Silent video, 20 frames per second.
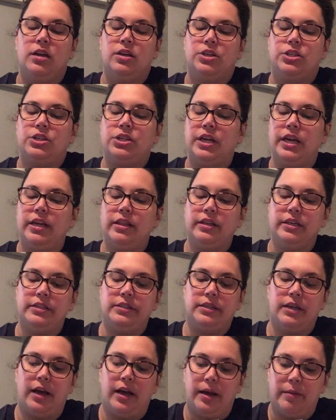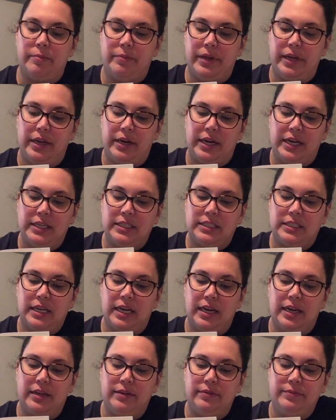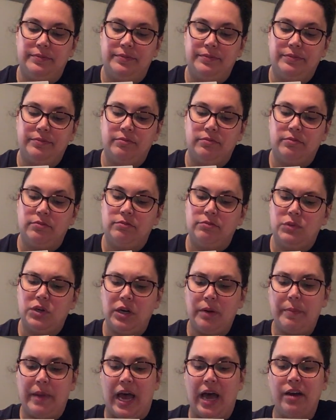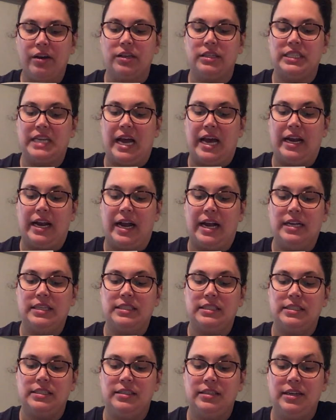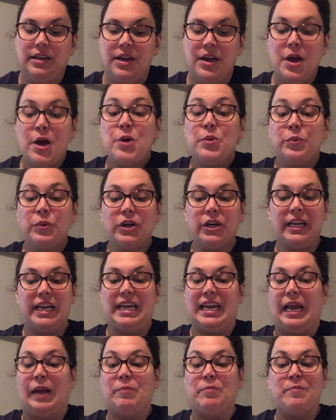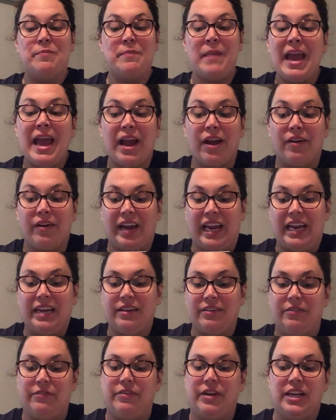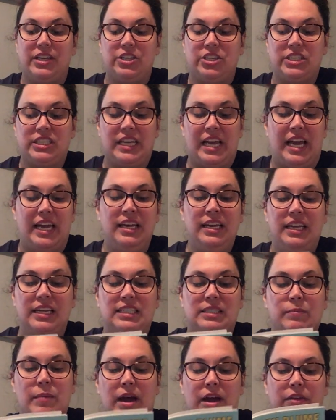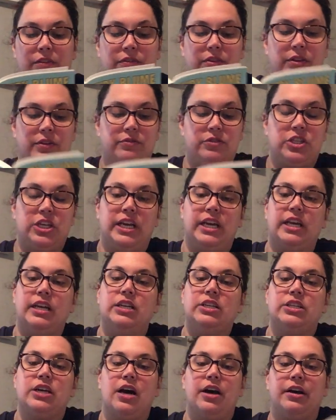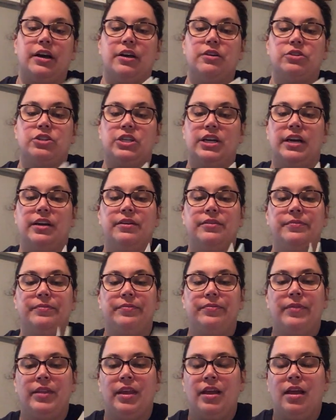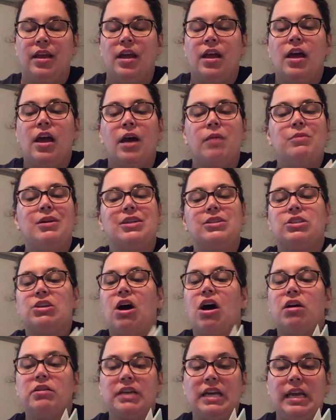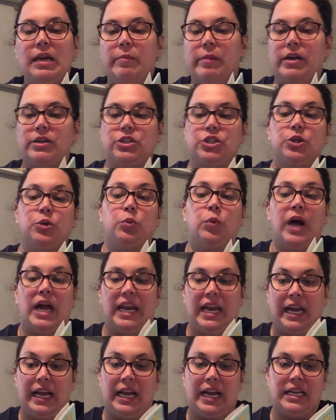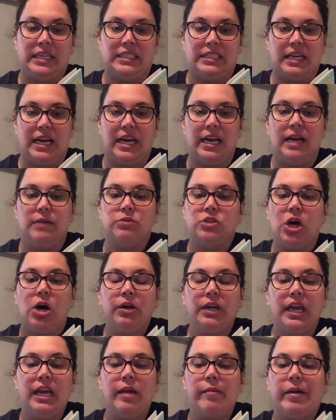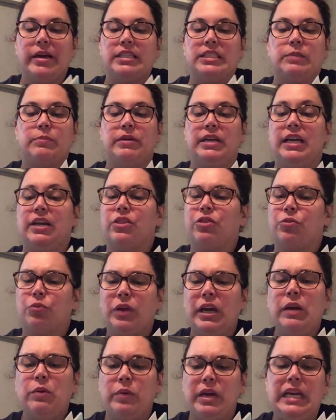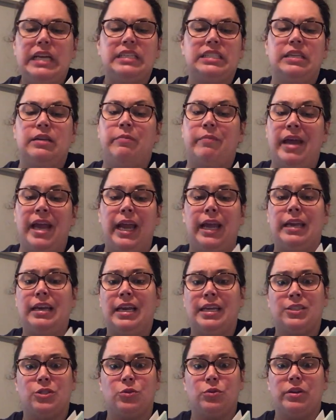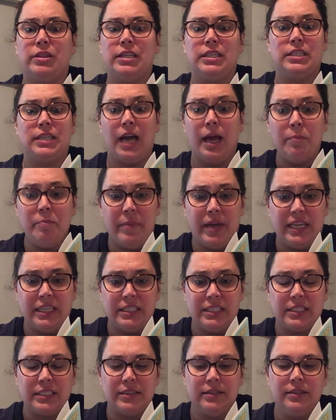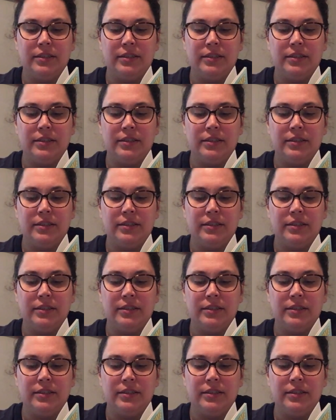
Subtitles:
Sheila Tubman, I said. What about her? Dad asked. We're getting married, Fudge said, his mouth full of chicken and taco shell. I'm not talking about your wedding, I said. I'm talking about spending 3 weeks in Maine next door to the Tubmans.